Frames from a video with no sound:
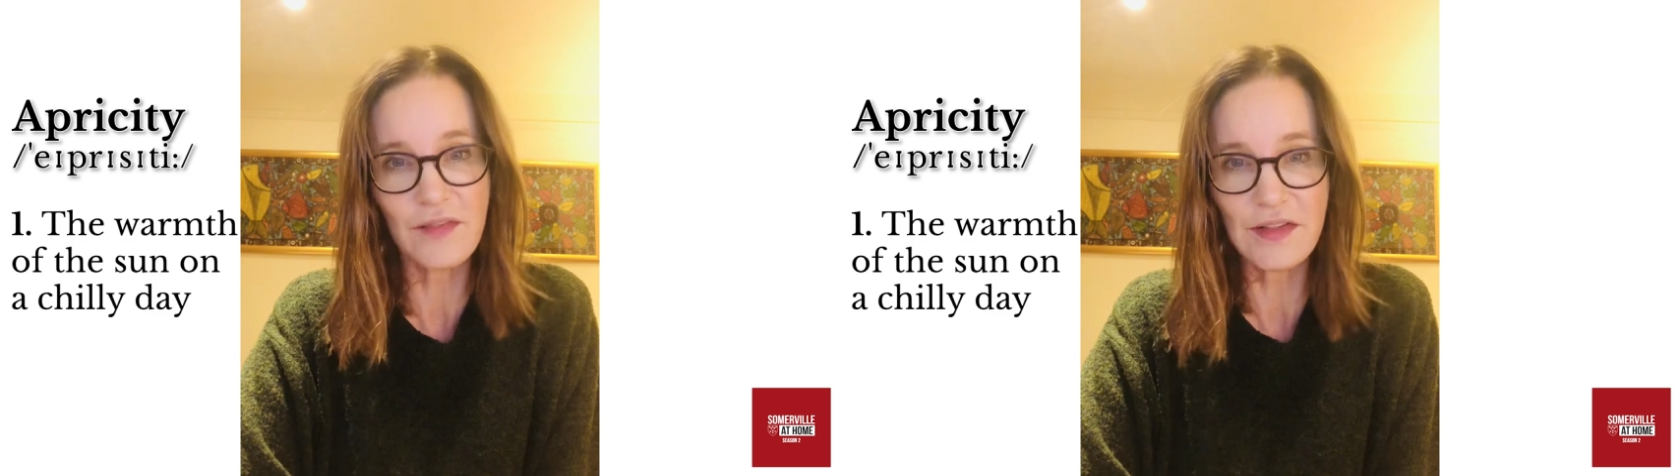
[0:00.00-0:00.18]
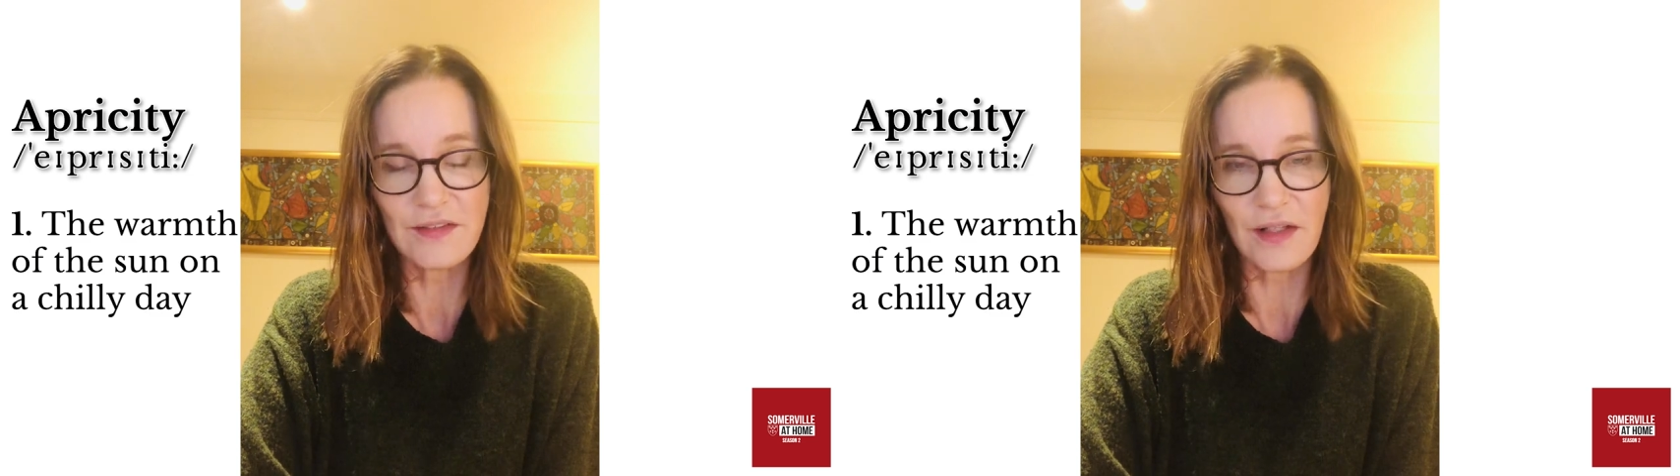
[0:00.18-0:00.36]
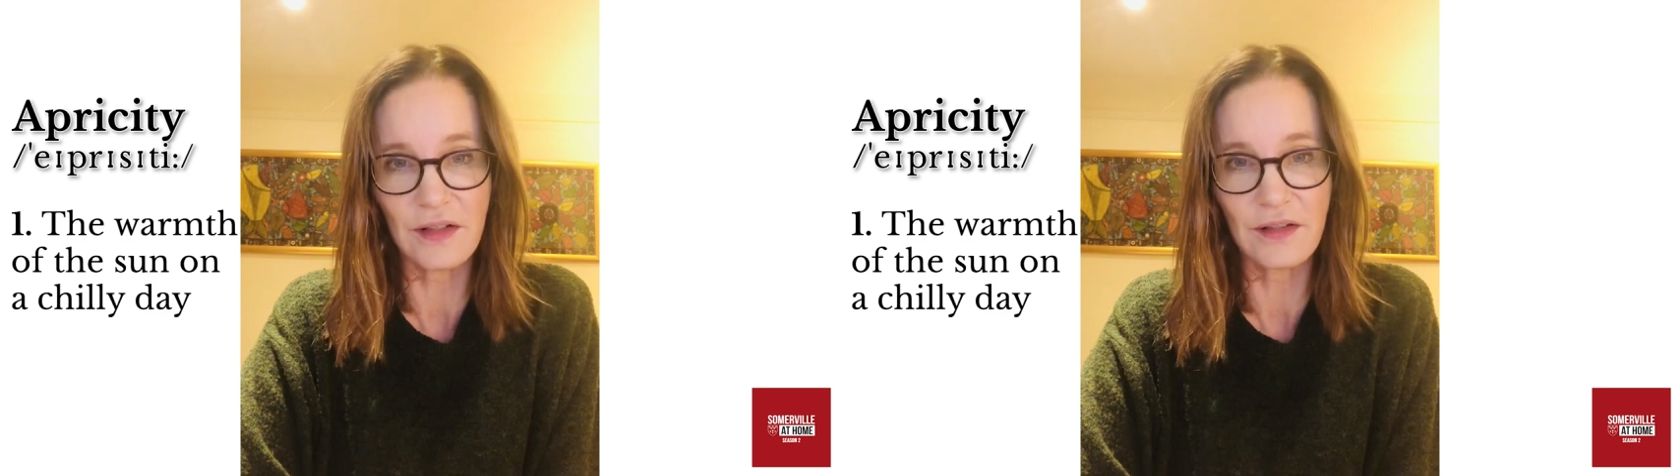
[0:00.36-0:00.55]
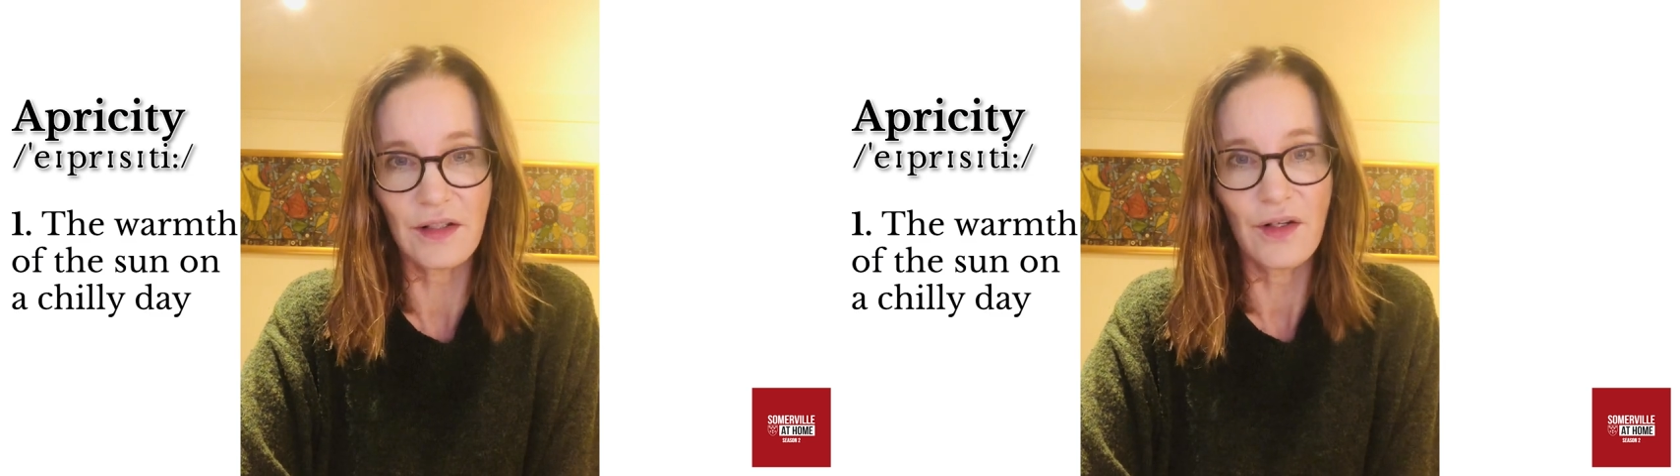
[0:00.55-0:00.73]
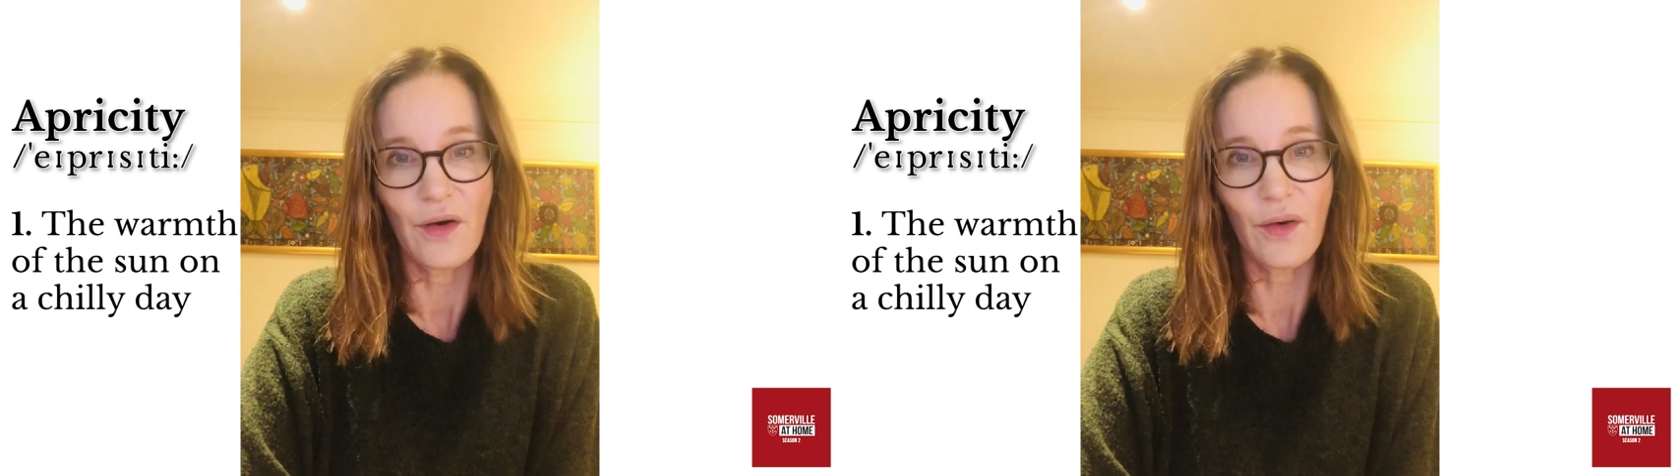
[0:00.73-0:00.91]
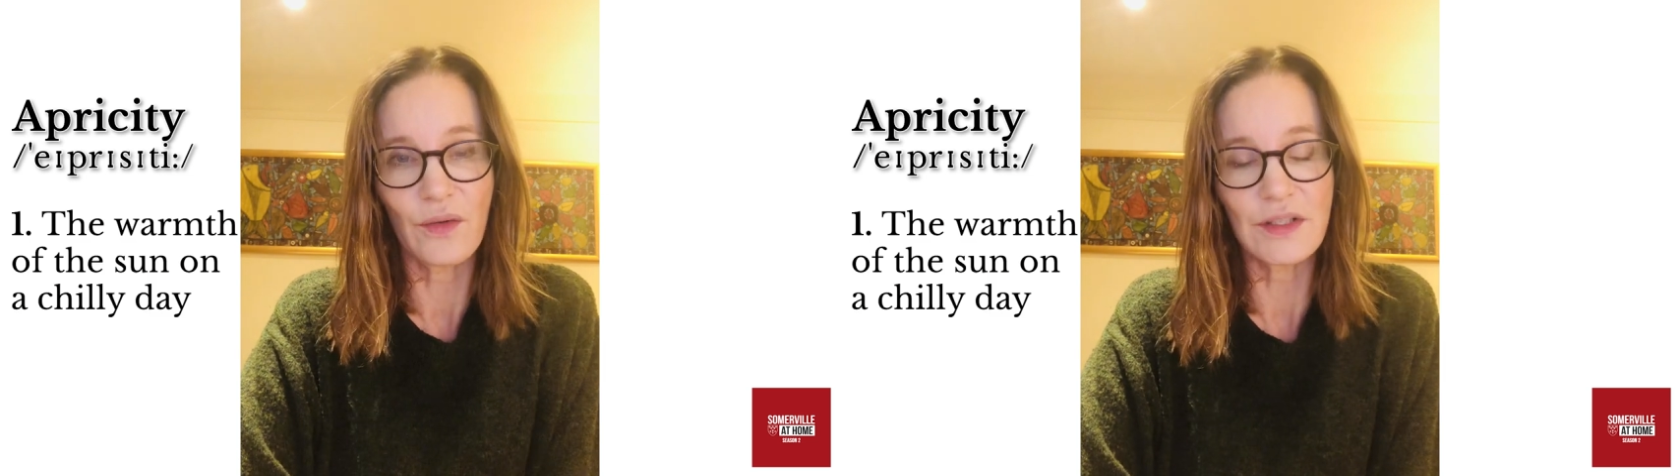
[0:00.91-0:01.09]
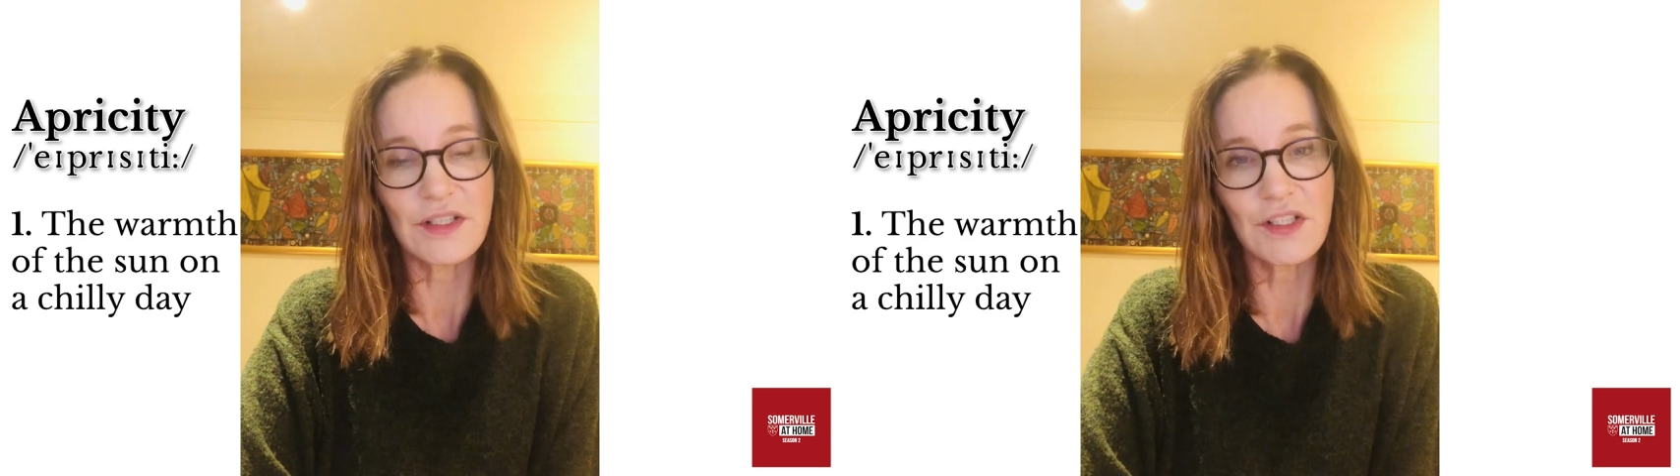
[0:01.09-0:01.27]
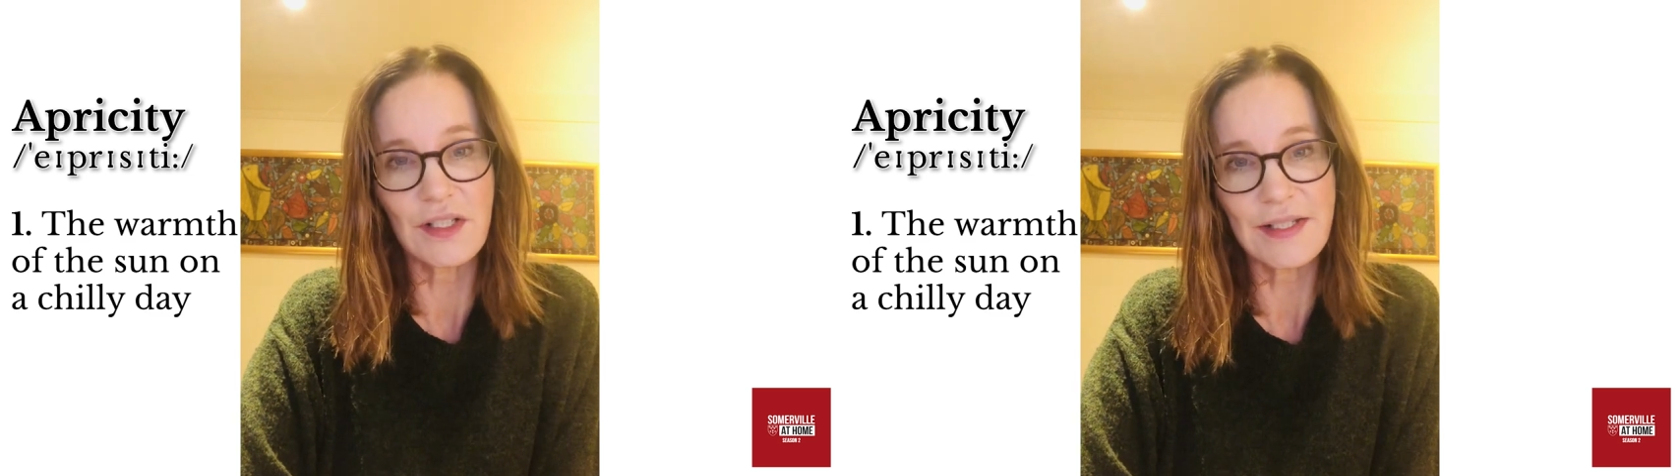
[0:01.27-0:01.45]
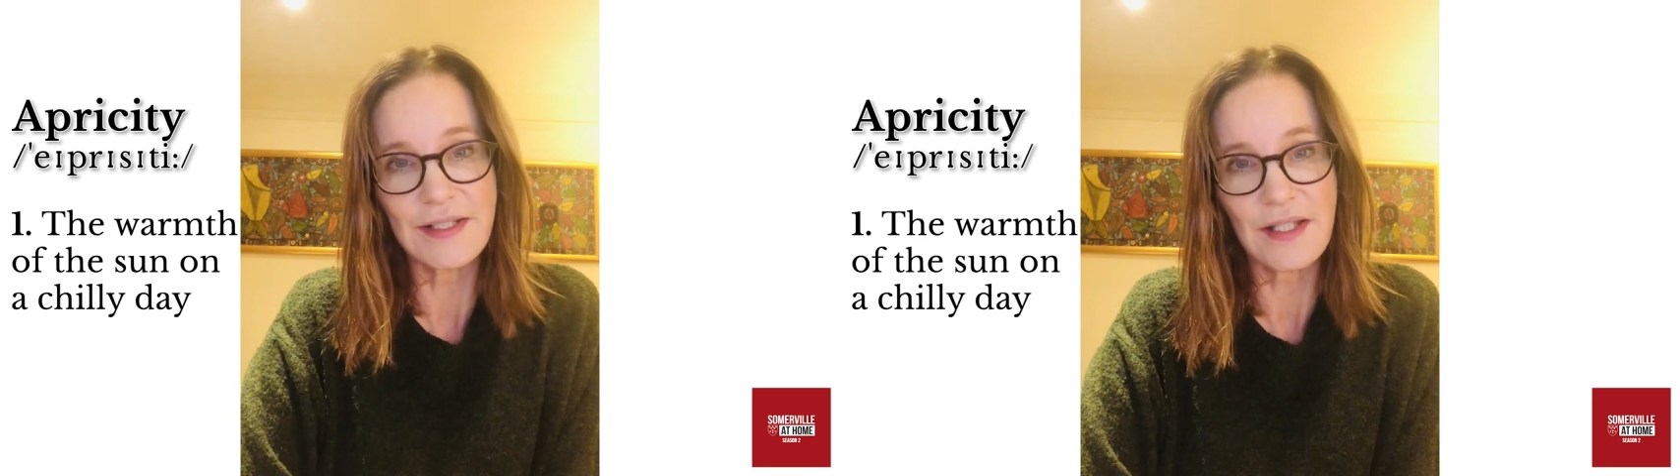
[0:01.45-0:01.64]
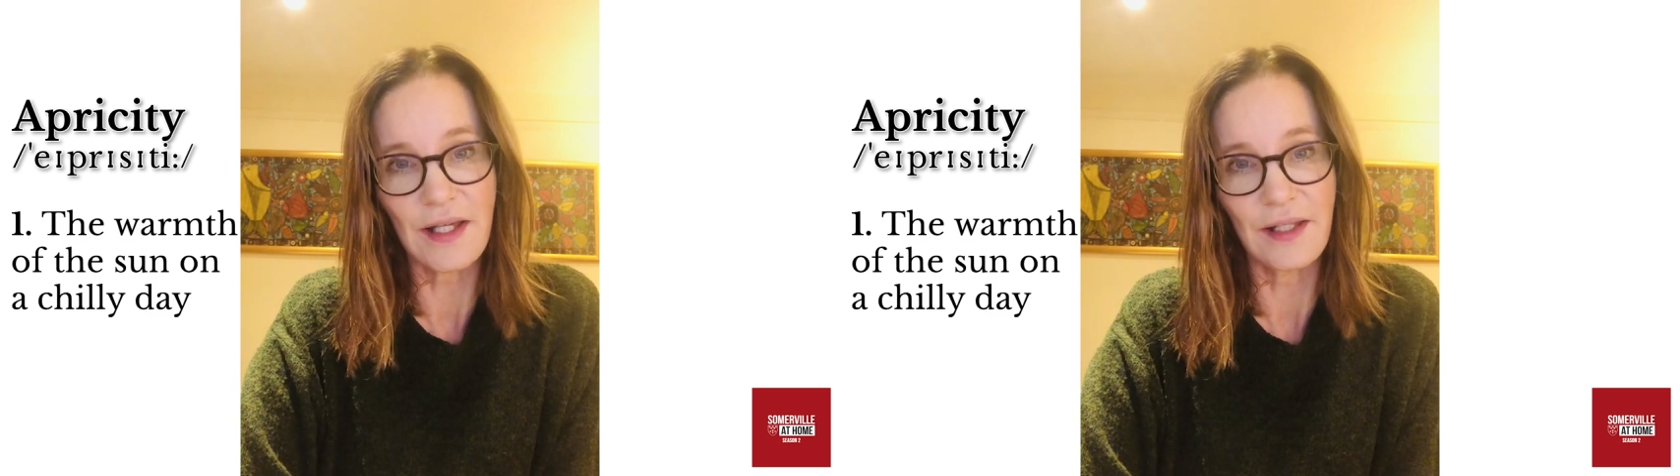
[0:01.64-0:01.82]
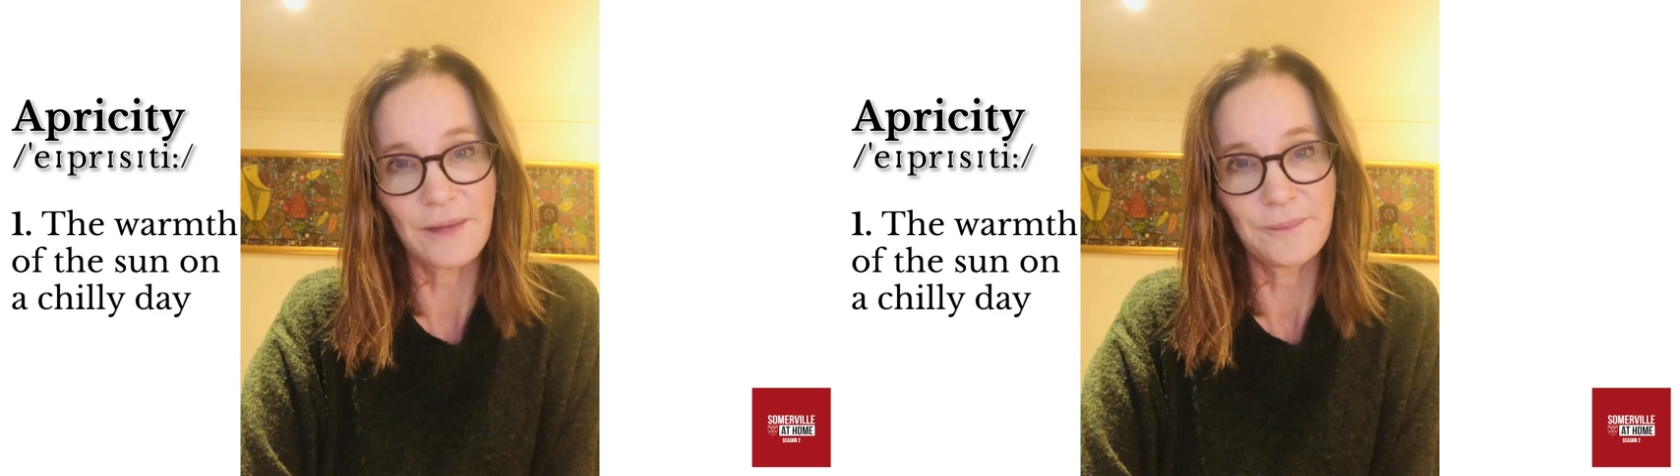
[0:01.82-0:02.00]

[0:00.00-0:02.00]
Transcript: sun on a chilly day.